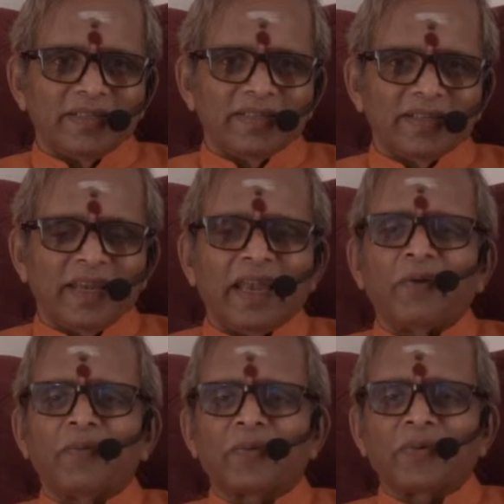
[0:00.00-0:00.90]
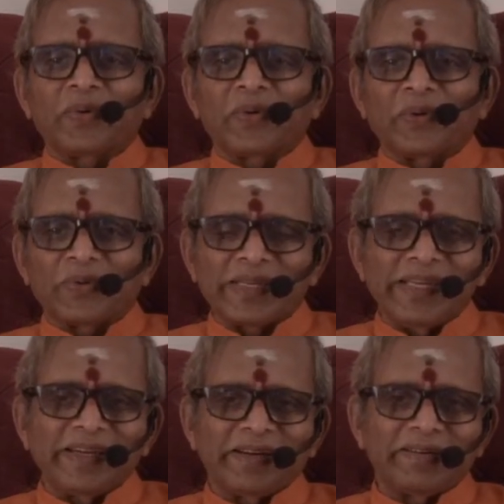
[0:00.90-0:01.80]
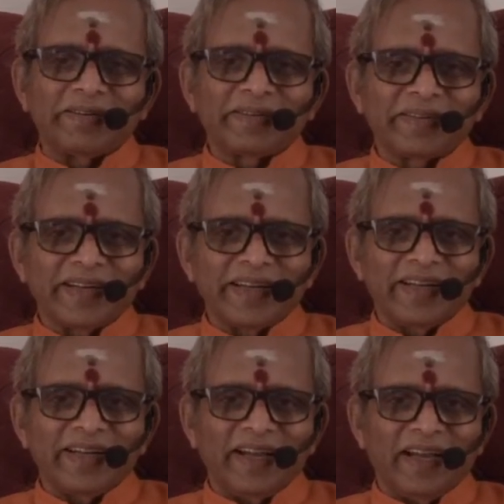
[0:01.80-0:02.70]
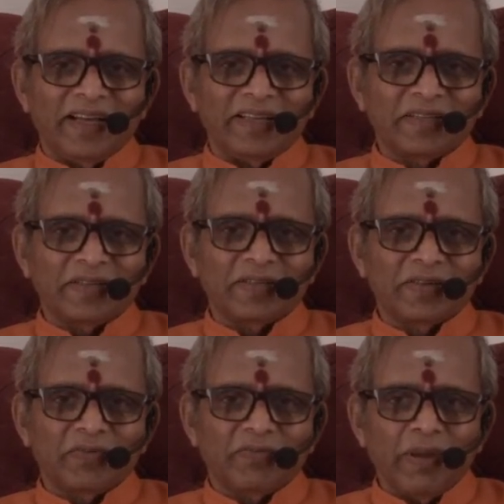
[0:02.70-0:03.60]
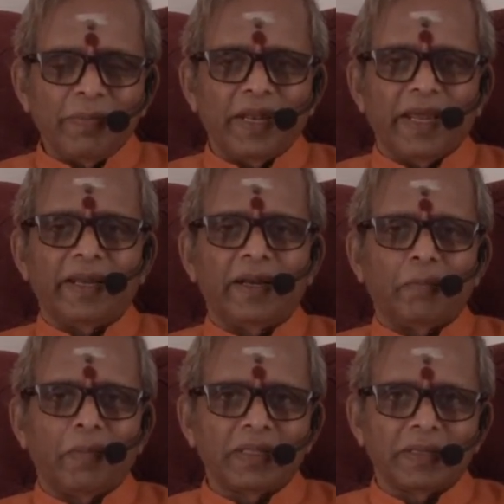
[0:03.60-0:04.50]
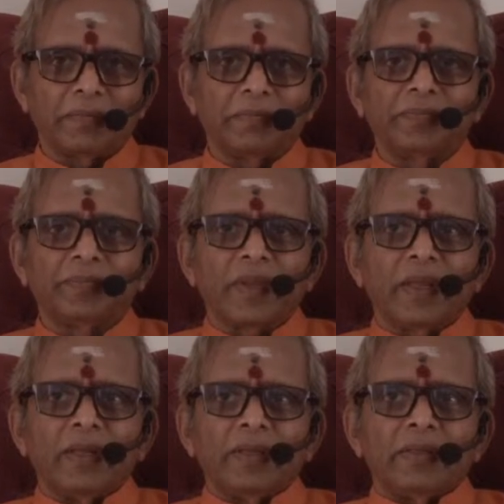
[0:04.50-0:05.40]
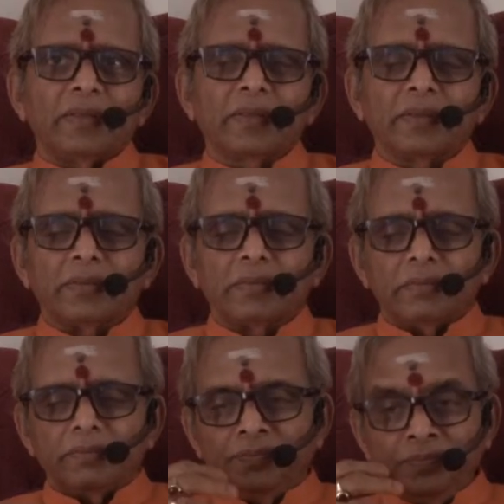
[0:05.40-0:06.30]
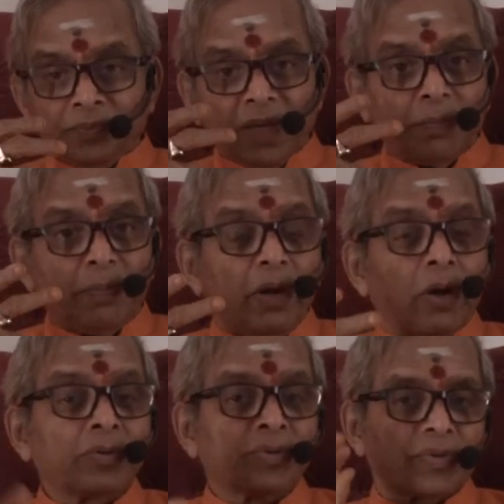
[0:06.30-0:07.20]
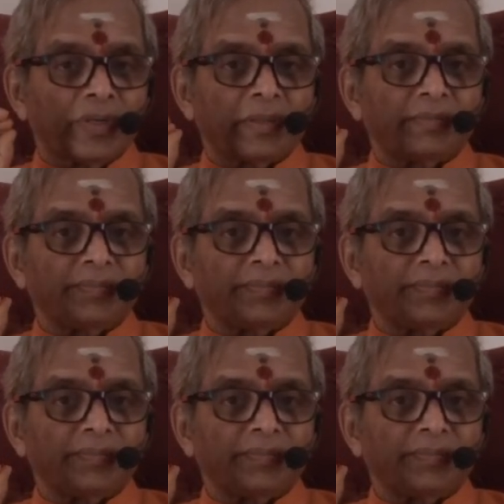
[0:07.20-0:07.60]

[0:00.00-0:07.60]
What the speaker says: I love to see her as feminine and mother. So, it belongs to her.